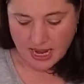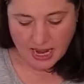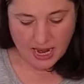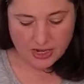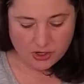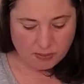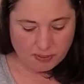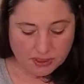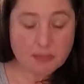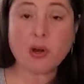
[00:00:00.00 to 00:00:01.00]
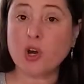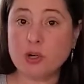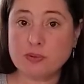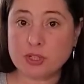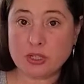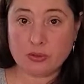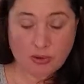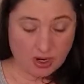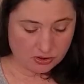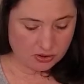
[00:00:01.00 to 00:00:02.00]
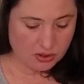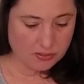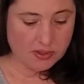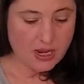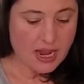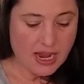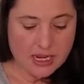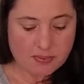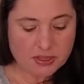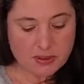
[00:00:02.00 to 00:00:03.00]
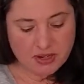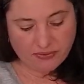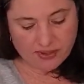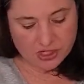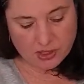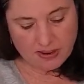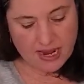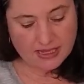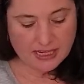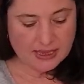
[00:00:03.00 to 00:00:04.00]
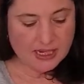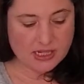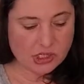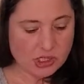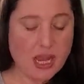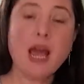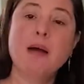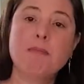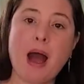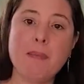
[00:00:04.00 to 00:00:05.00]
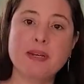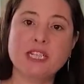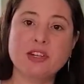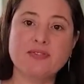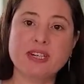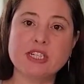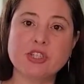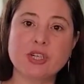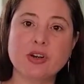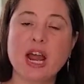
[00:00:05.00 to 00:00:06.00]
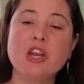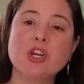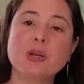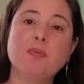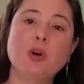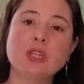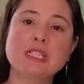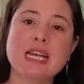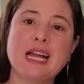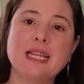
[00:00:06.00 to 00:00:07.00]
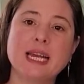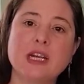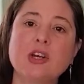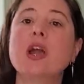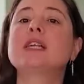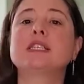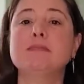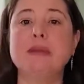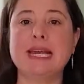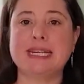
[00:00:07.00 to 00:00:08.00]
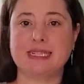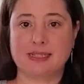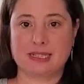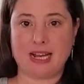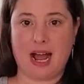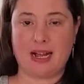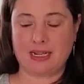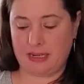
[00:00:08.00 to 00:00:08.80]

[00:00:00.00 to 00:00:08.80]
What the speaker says: And you can put them, herbs too, also herbs. You put them in a freezer bag like this, pop it in the freezer, and you can pull this out later to make stock.